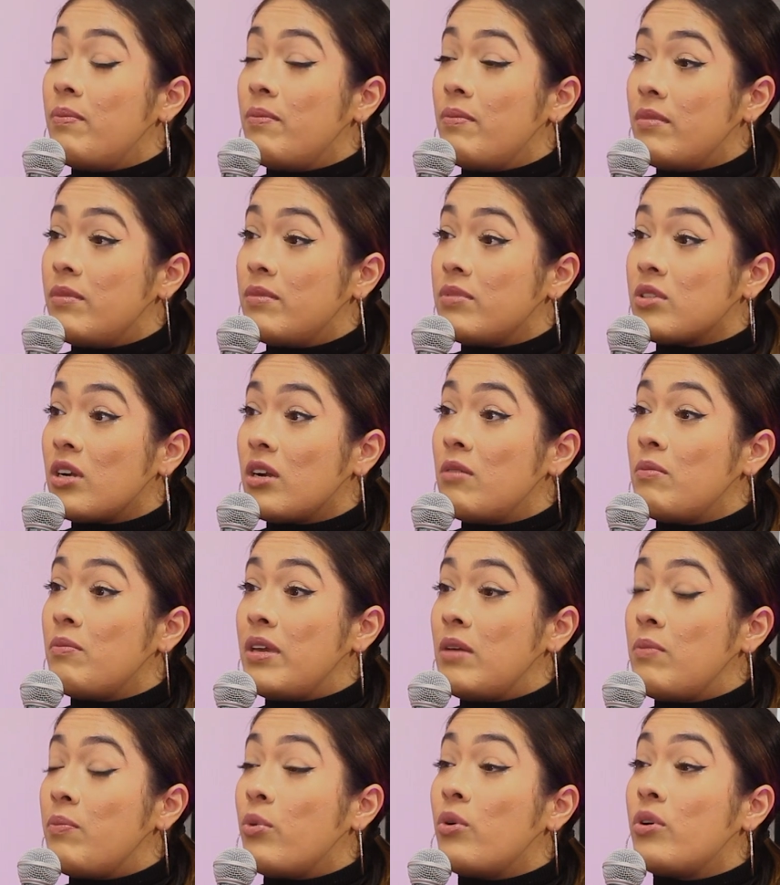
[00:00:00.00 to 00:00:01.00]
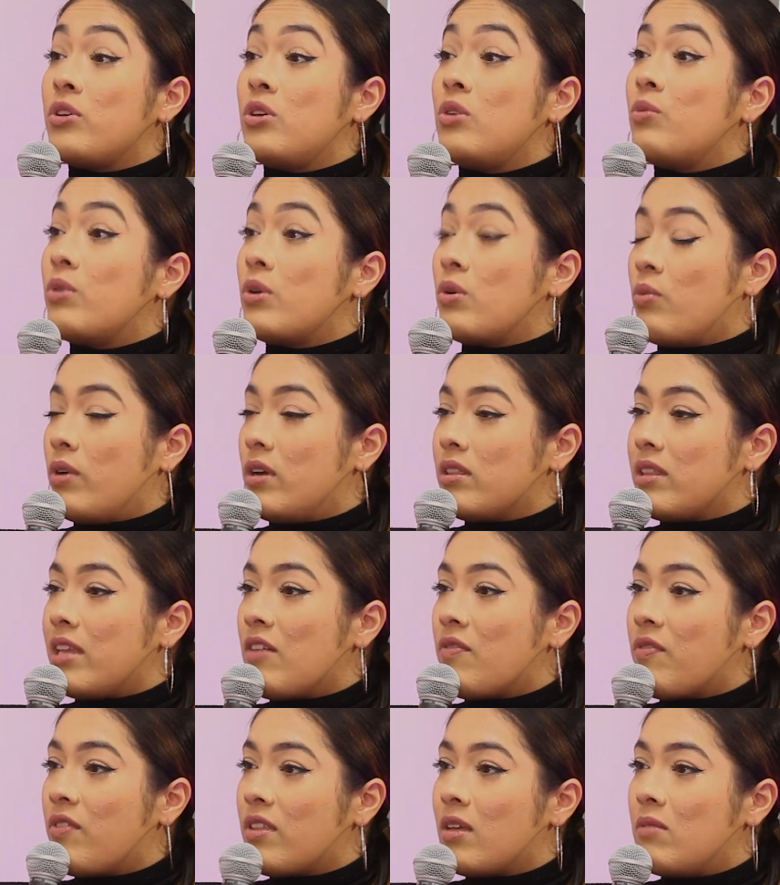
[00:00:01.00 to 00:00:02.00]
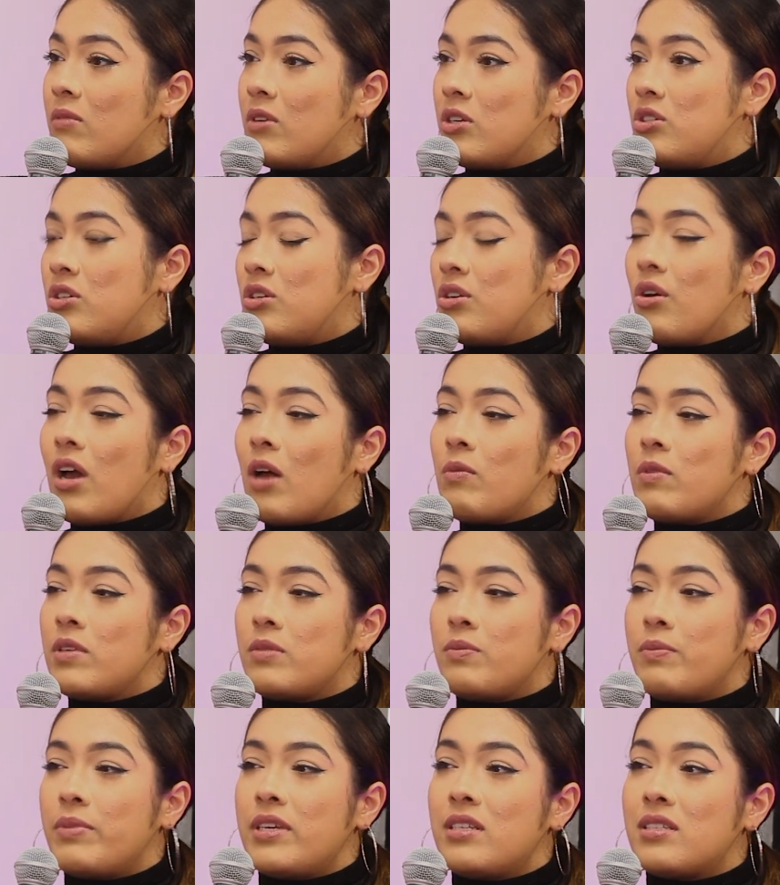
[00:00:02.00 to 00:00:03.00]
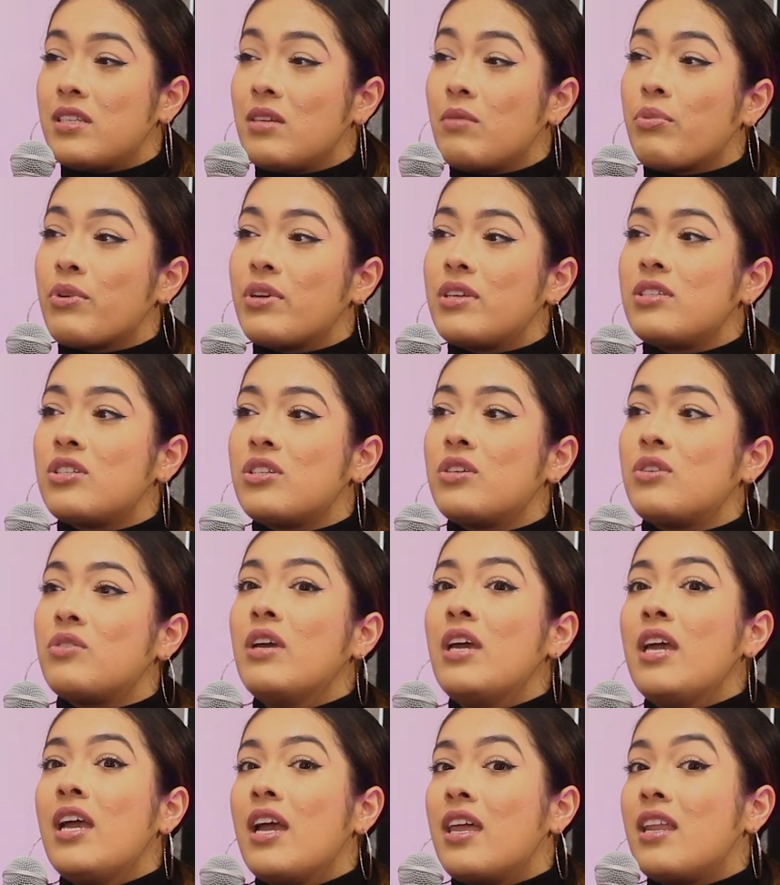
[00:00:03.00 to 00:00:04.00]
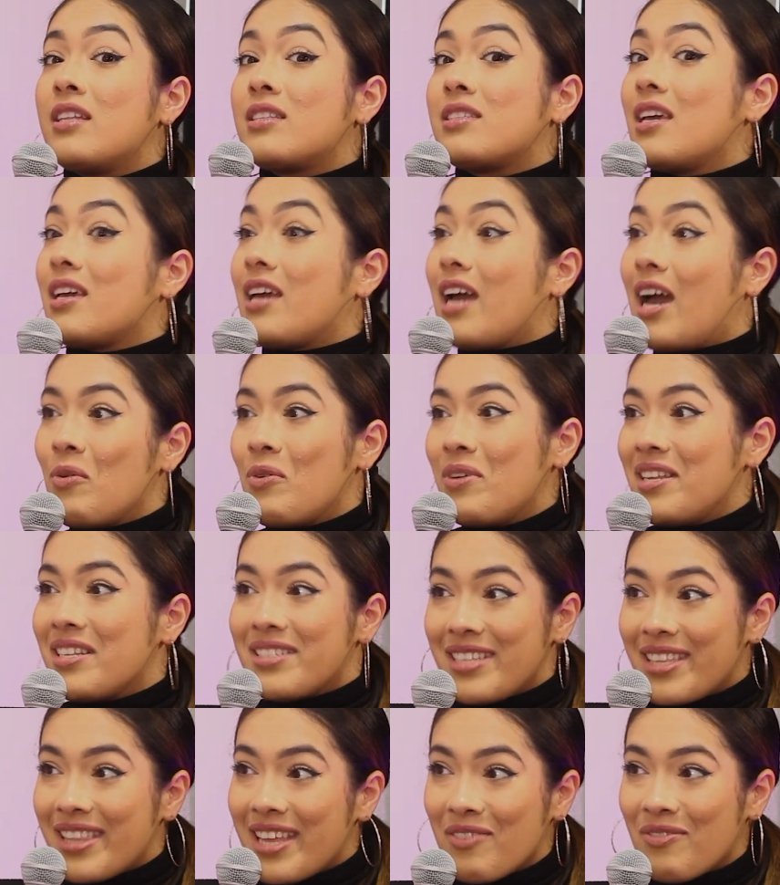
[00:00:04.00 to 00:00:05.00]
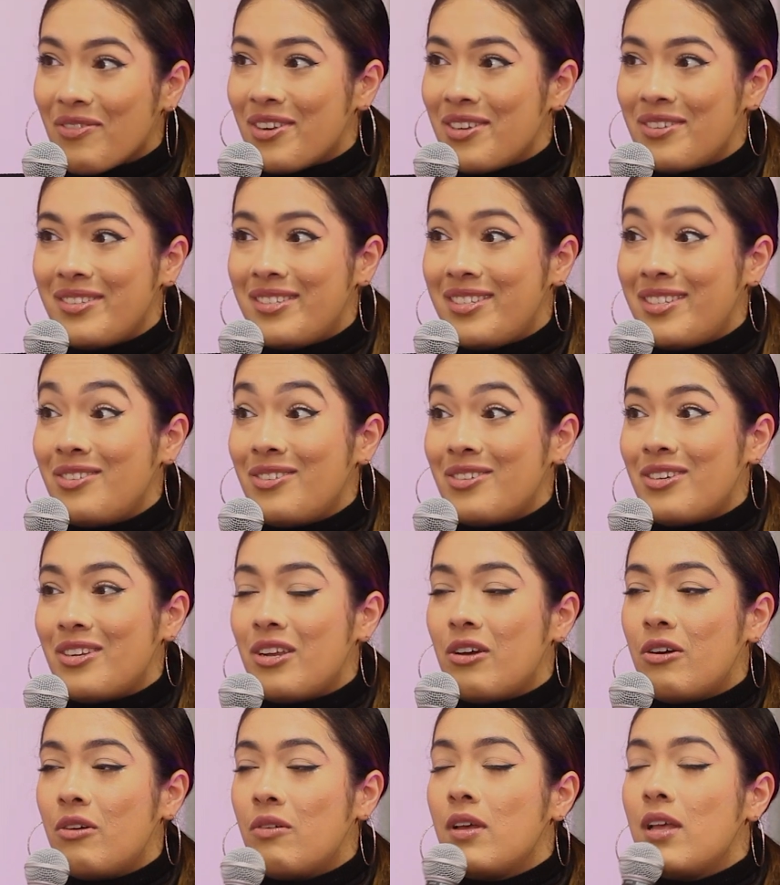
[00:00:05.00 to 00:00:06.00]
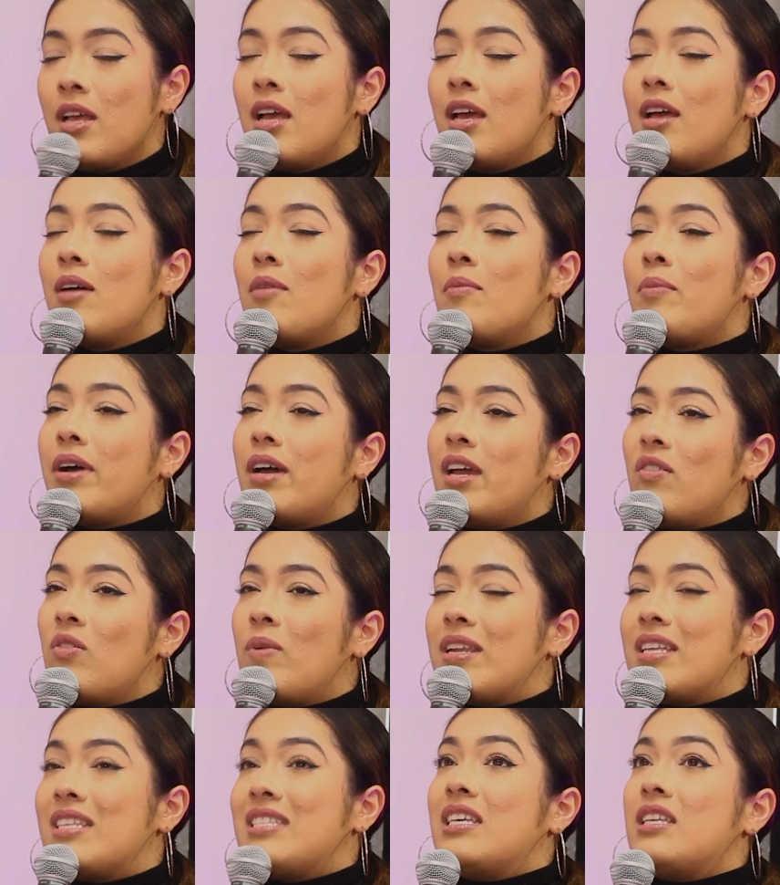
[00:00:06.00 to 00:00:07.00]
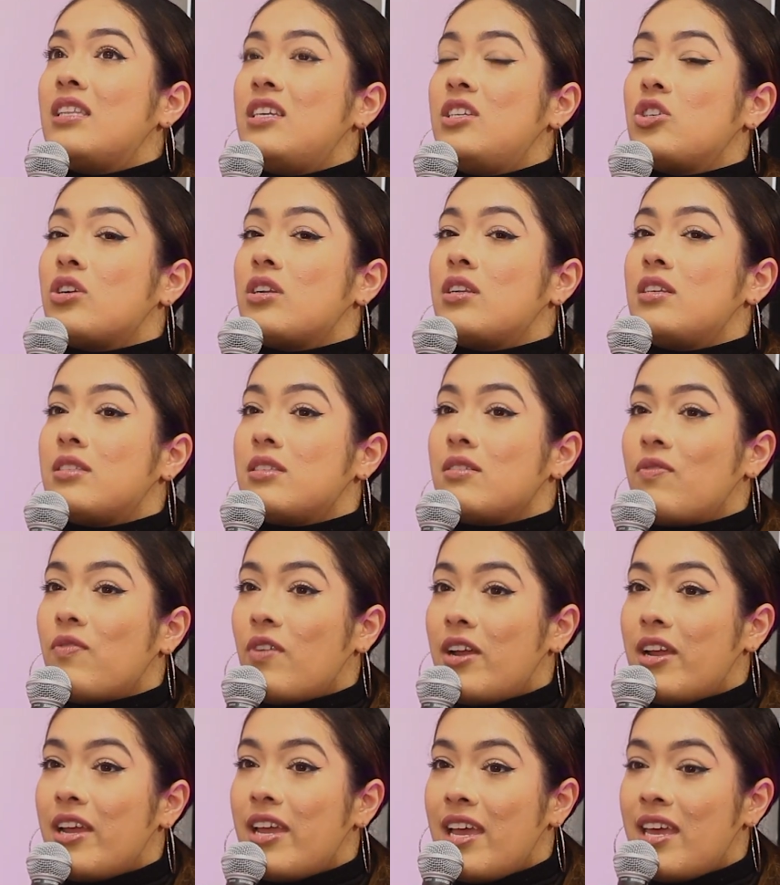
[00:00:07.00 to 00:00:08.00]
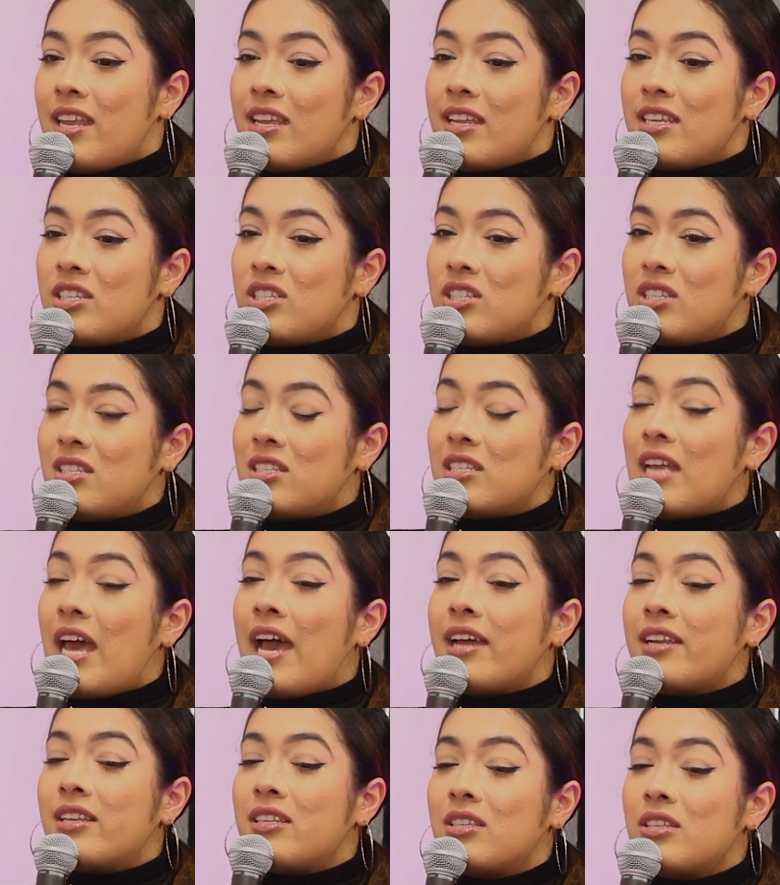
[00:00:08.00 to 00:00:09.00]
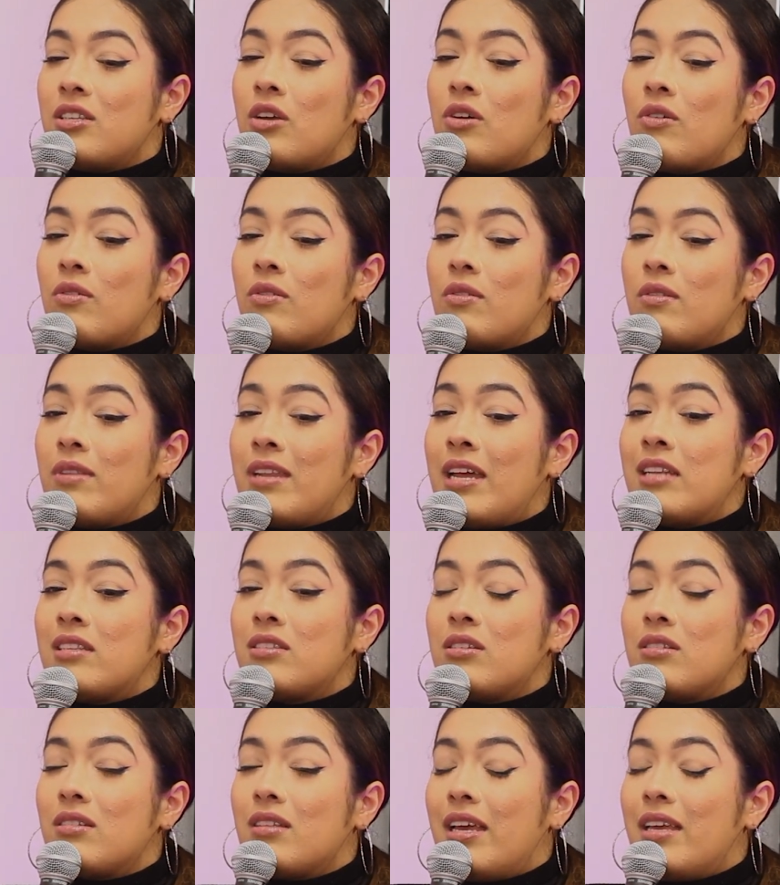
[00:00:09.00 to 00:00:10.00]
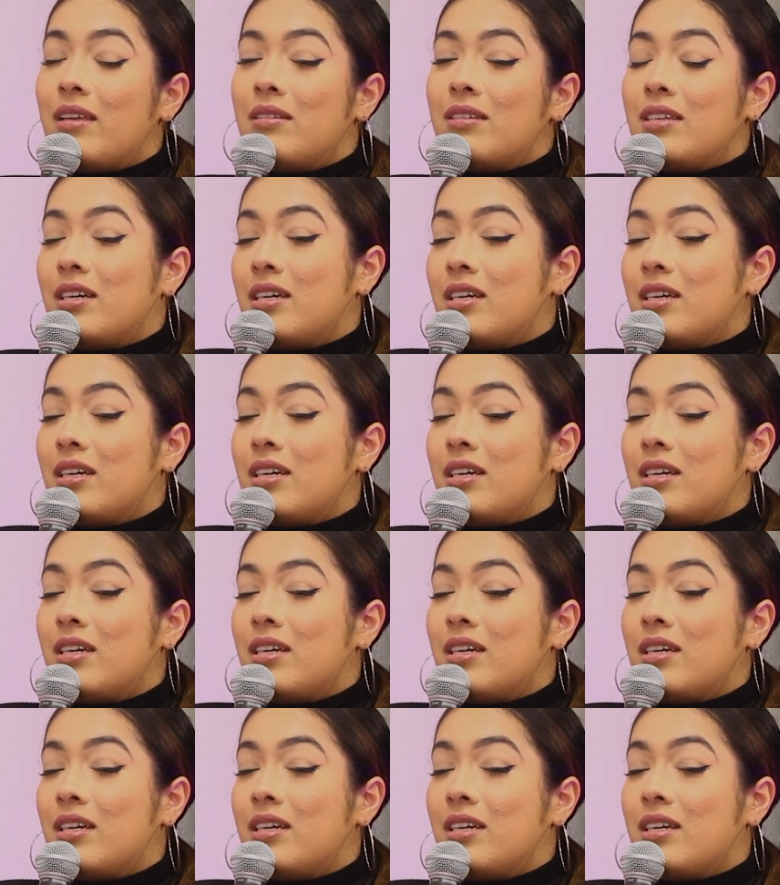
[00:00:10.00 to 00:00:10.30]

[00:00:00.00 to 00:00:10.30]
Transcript: certain people, you would want that for them, because you know how much peace yeah. it brings you. And it's like, I want to see that for you too, you know? Yeah. But everybody's healing journey is different, and it's just sad to know, not to, like,